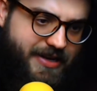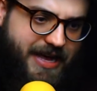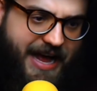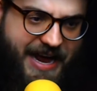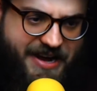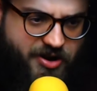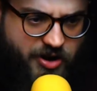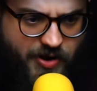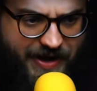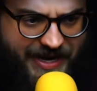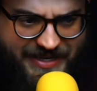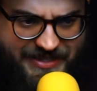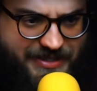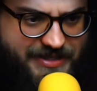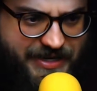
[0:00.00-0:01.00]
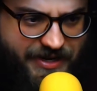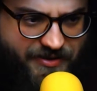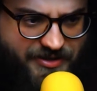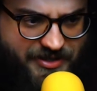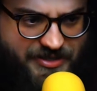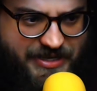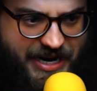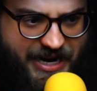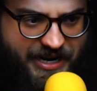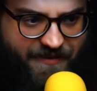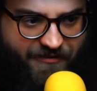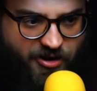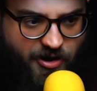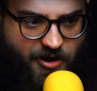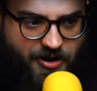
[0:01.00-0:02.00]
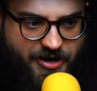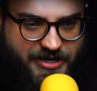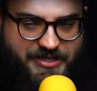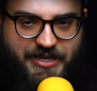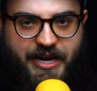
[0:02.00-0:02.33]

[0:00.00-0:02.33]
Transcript: I guess a secret society for artists.